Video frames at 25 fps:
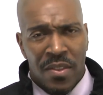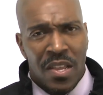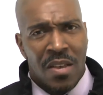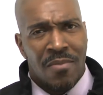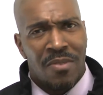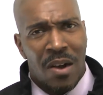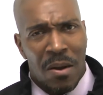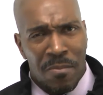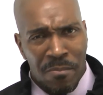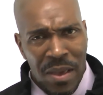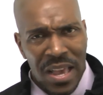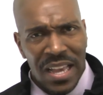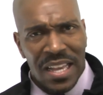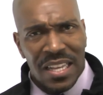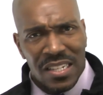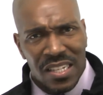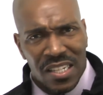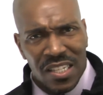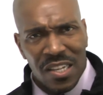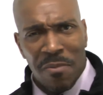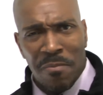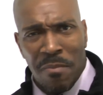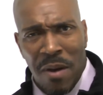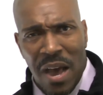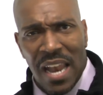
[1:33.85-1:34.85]
by making
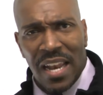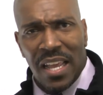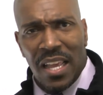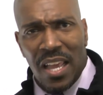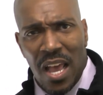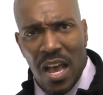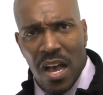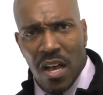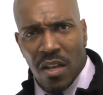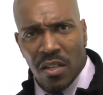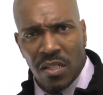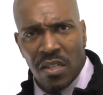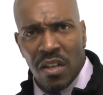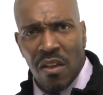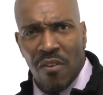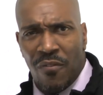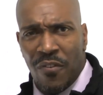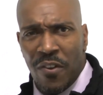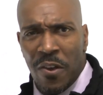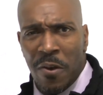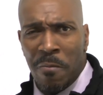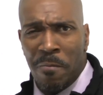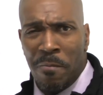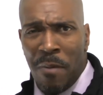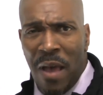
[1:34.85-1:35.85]
somebody else
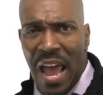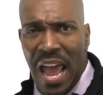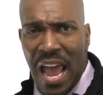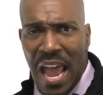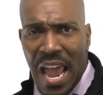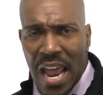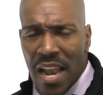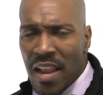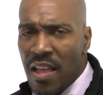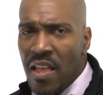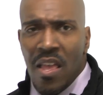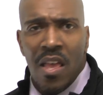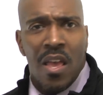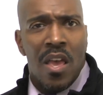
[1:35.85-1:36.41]
feel bad.